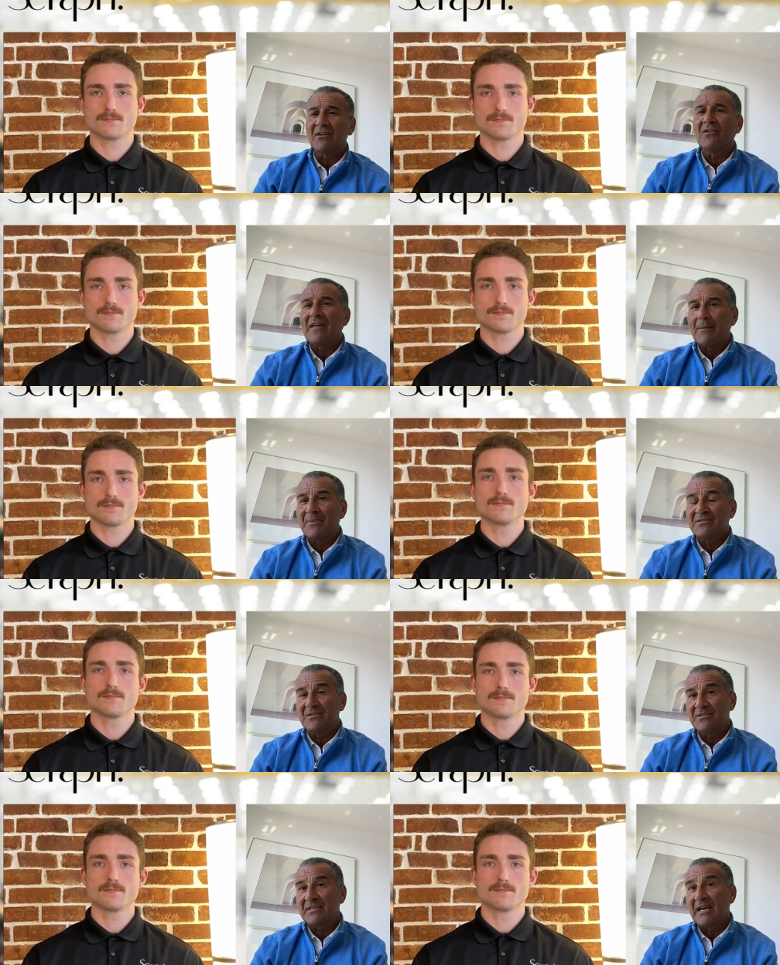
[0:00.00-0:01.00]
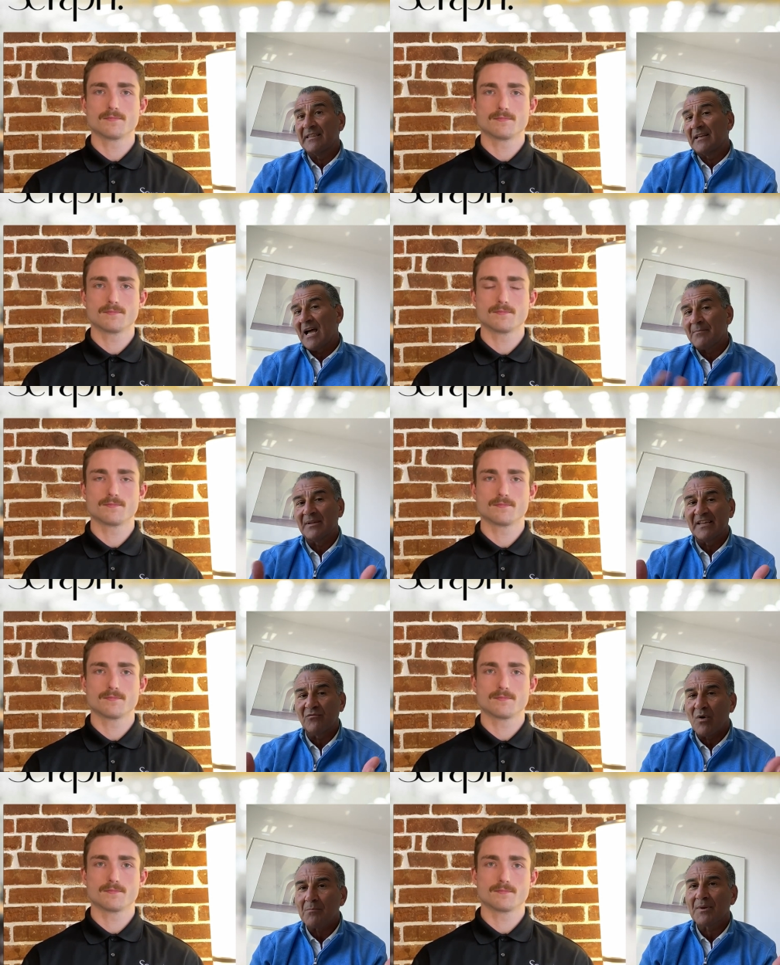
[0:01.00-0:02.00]
Speaker 1: grow that business? And then I believe
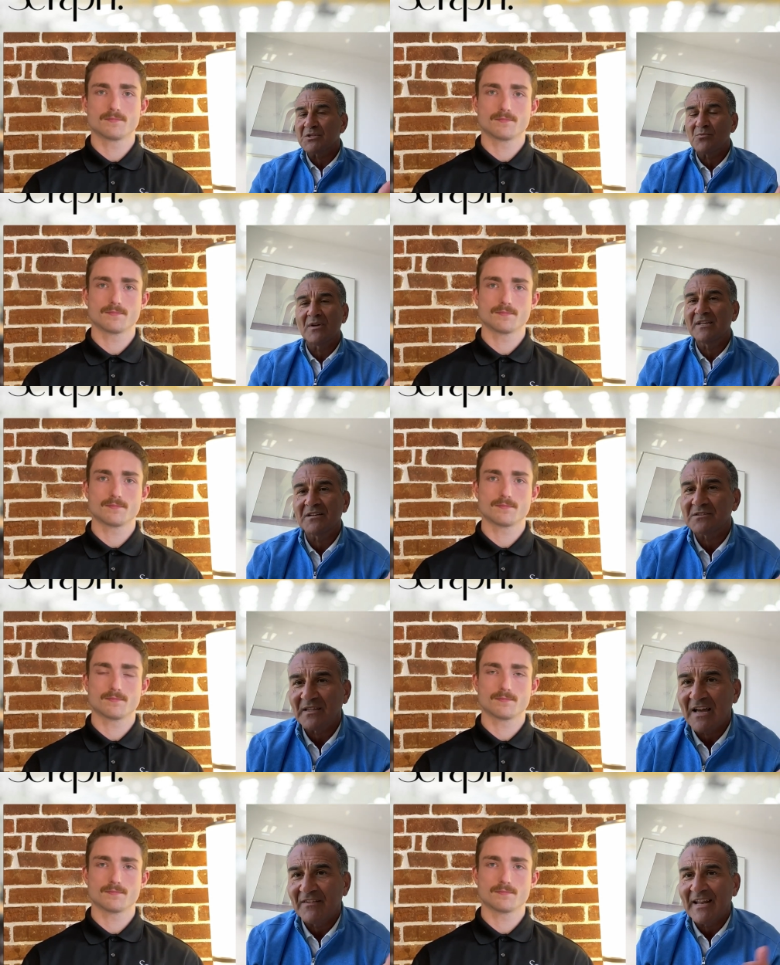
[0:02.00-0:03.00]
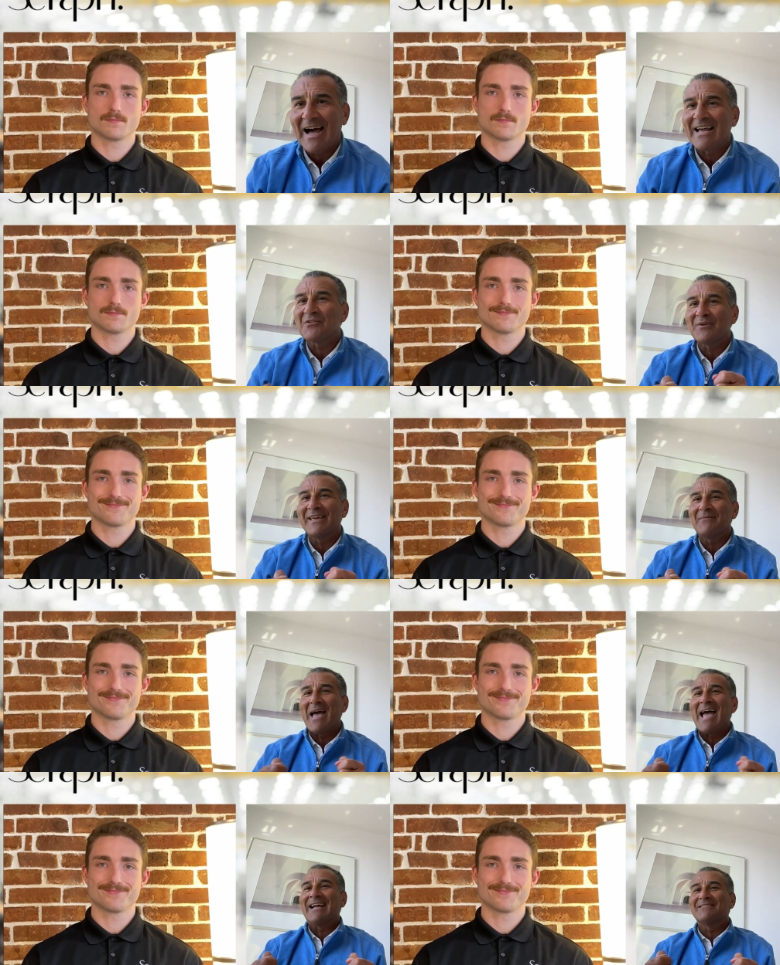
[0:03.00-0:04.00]
one plus one equals 11. How do we
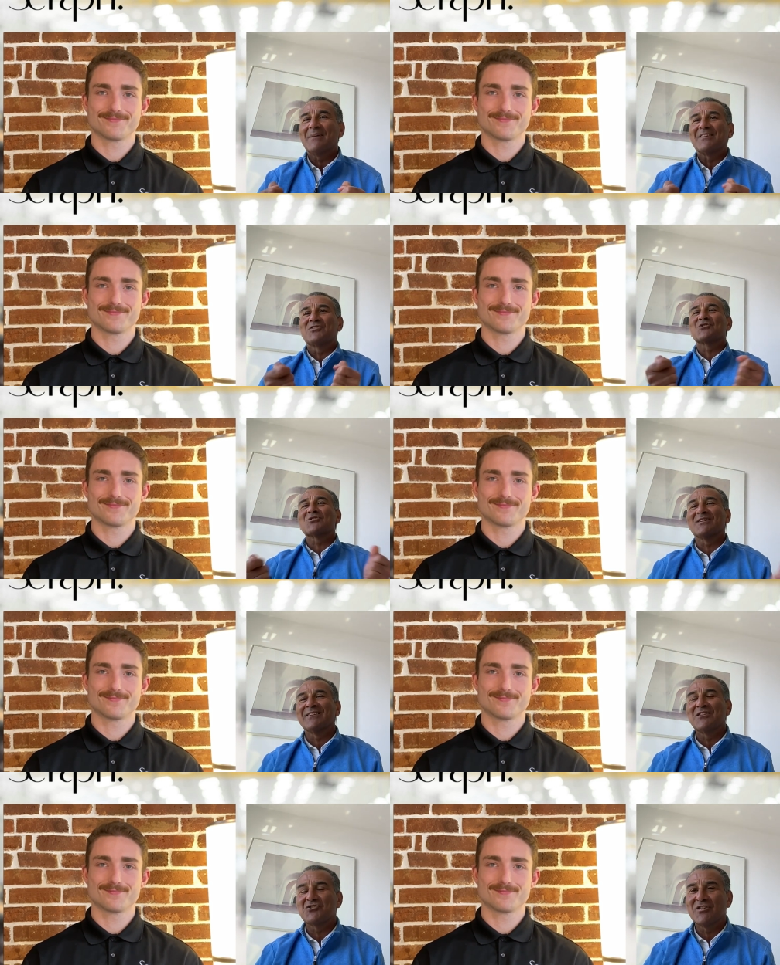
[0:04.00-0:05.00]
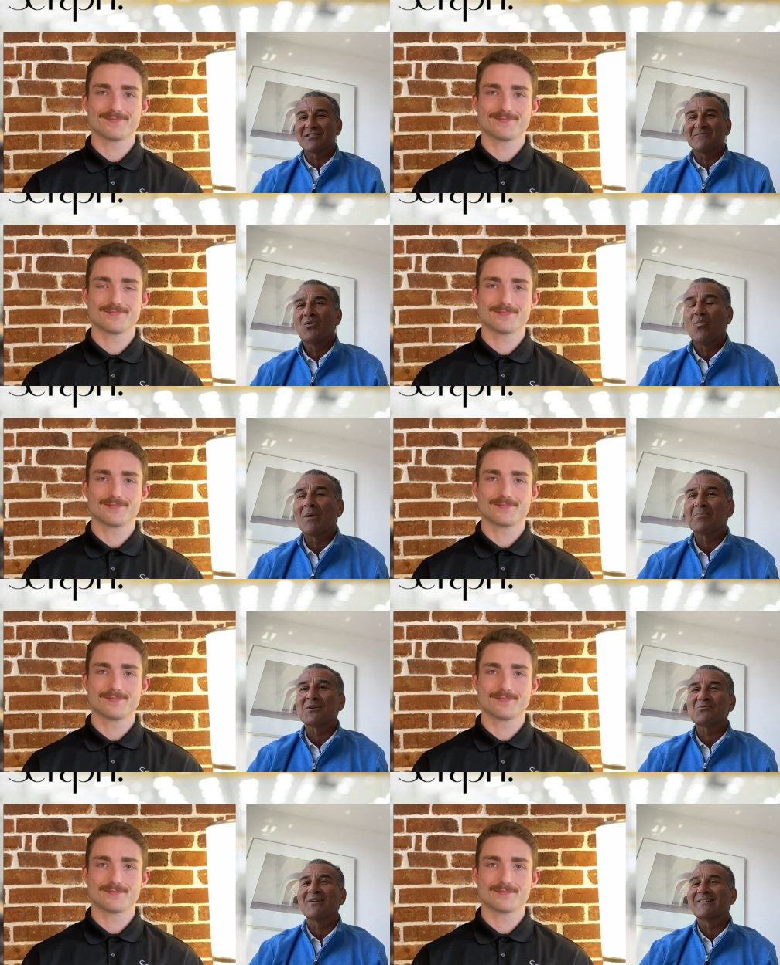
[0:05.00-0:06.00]
add additional than just one plus
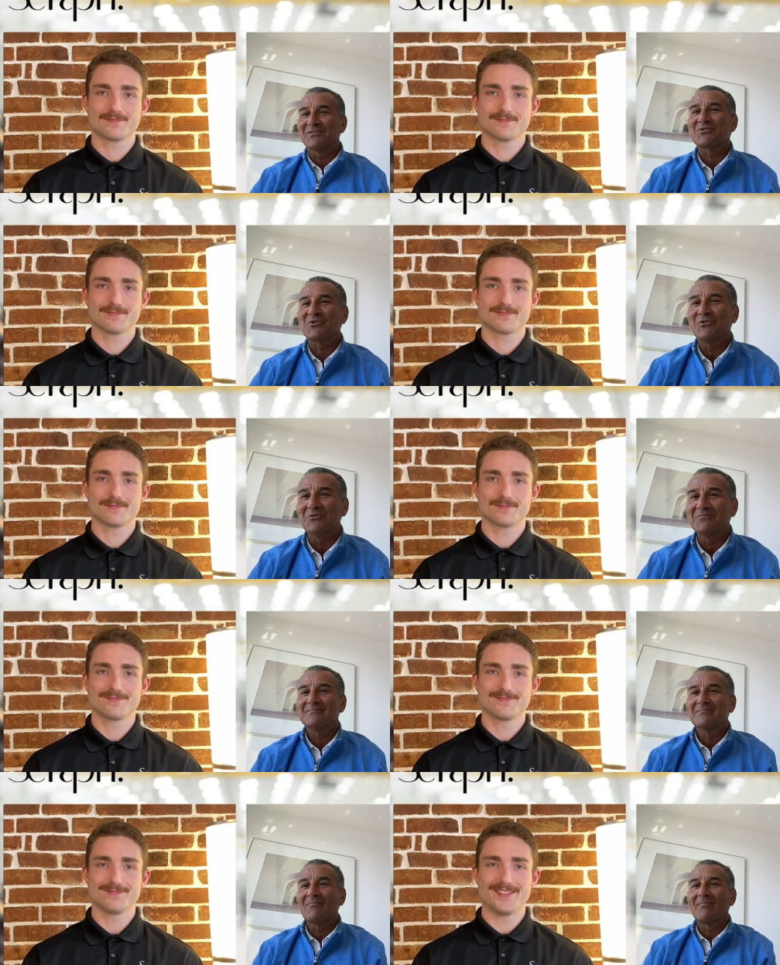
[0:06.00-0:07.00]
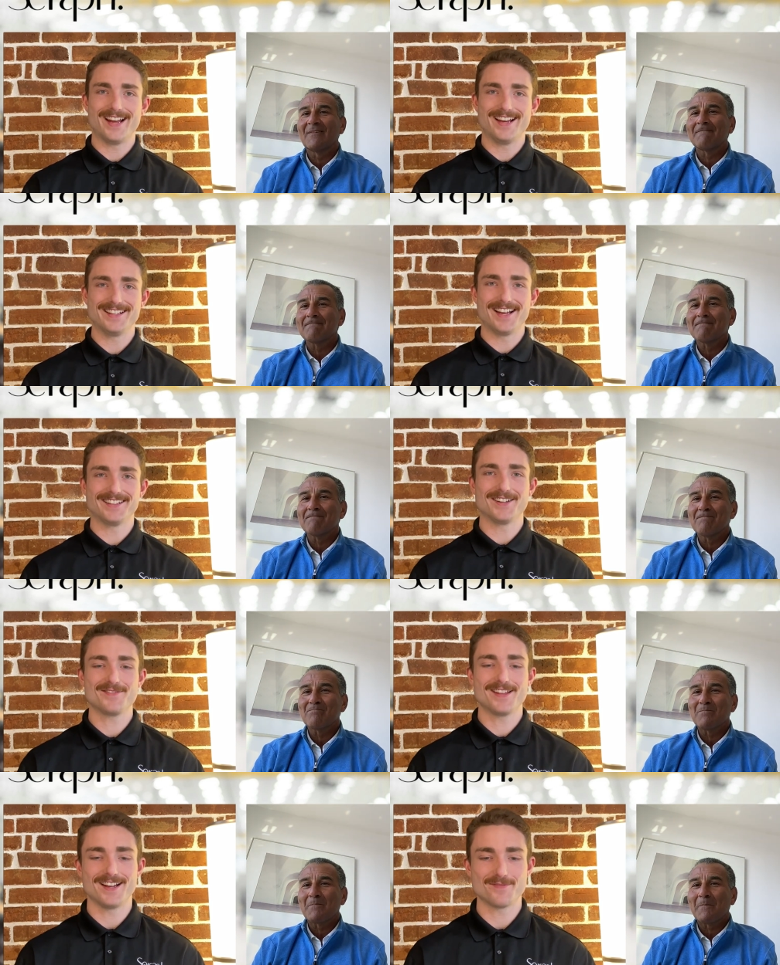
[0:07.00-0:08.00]
one
Speaker 2: equals two? Yeah, I love
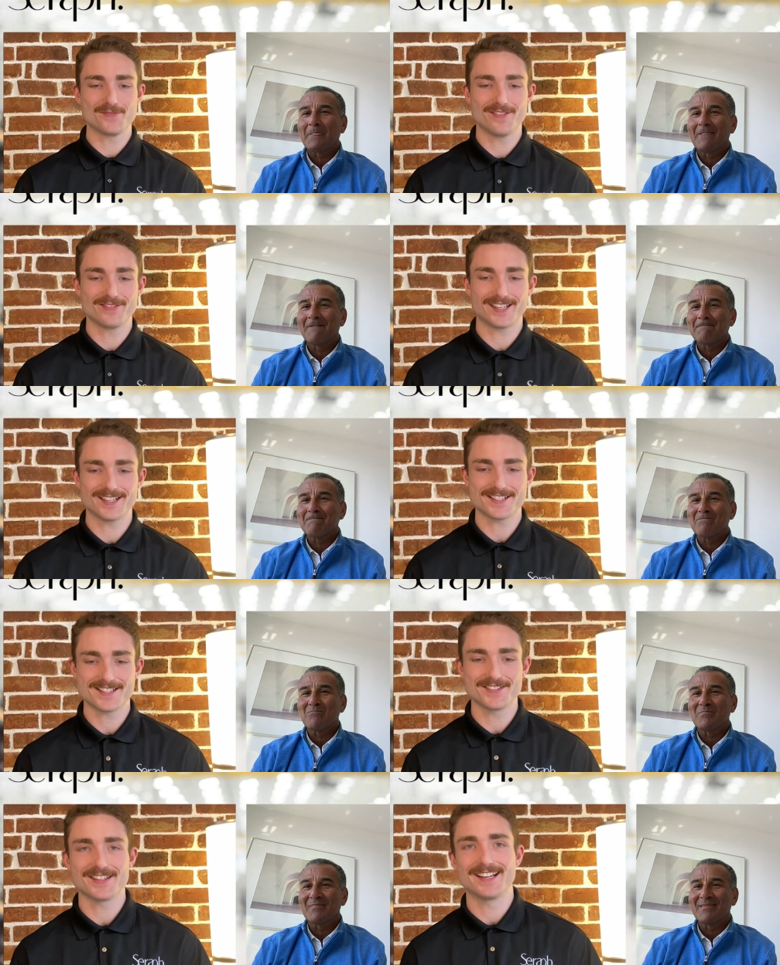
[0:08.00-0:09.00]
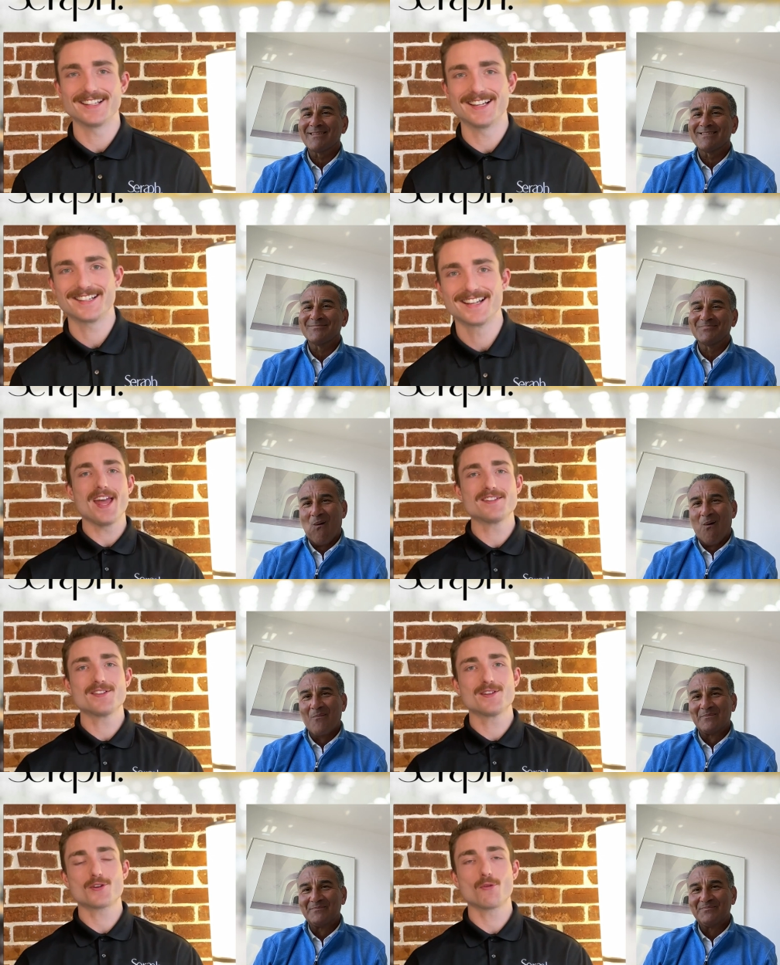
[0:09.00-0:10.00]
that. I'm definitely going to steal that line. And
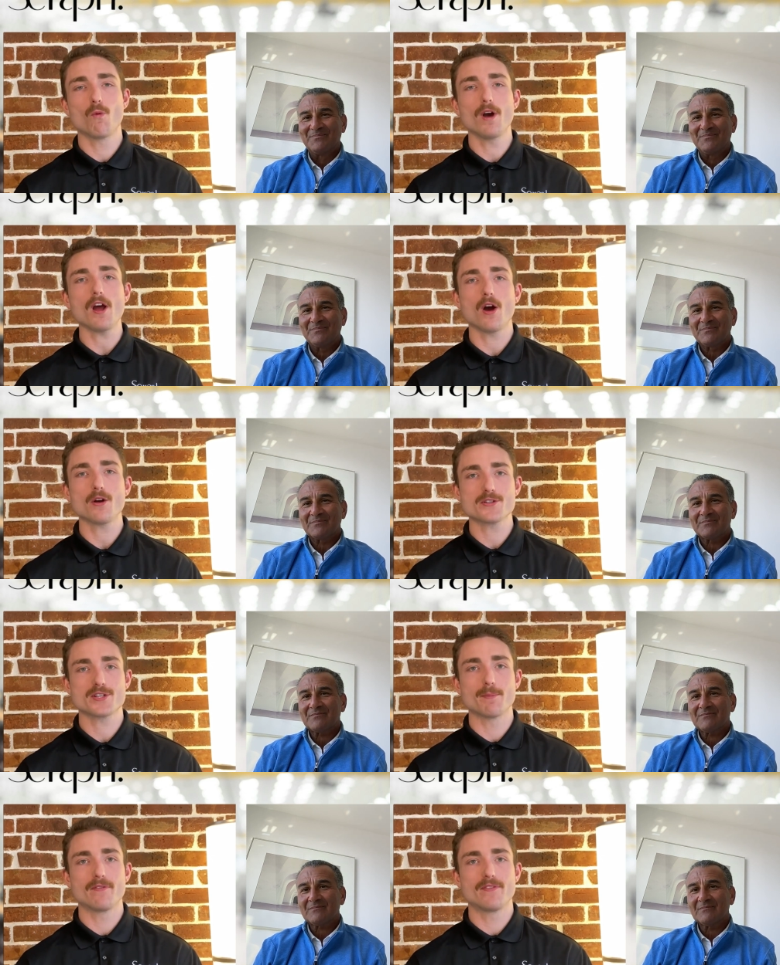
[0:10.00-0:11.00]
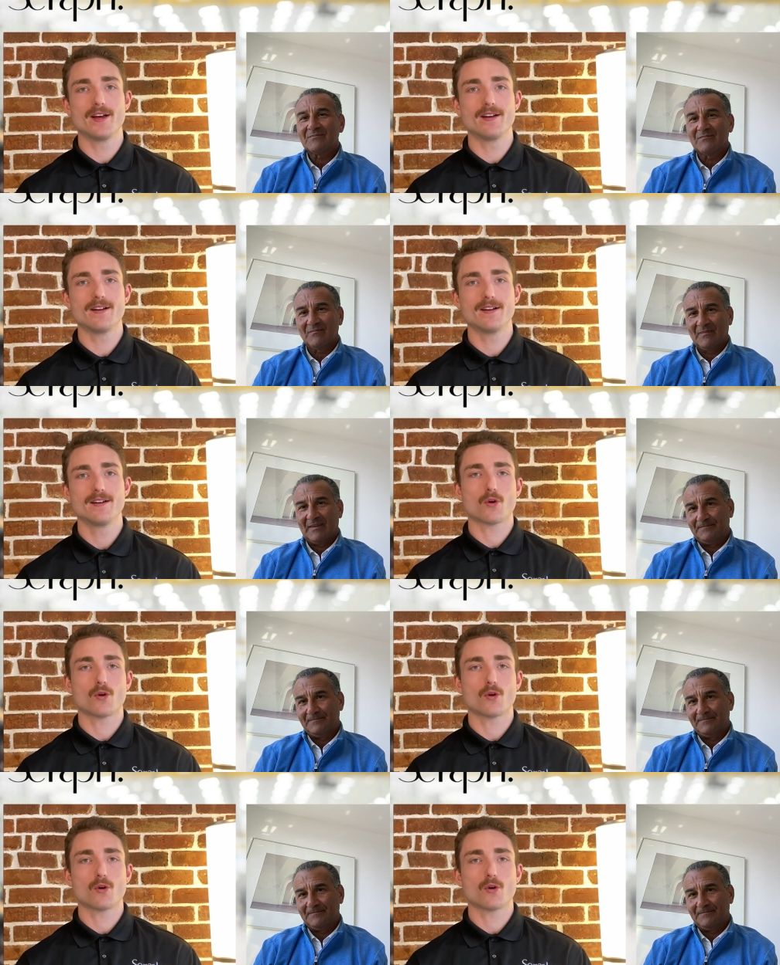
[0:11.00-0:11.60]
so, what are some of the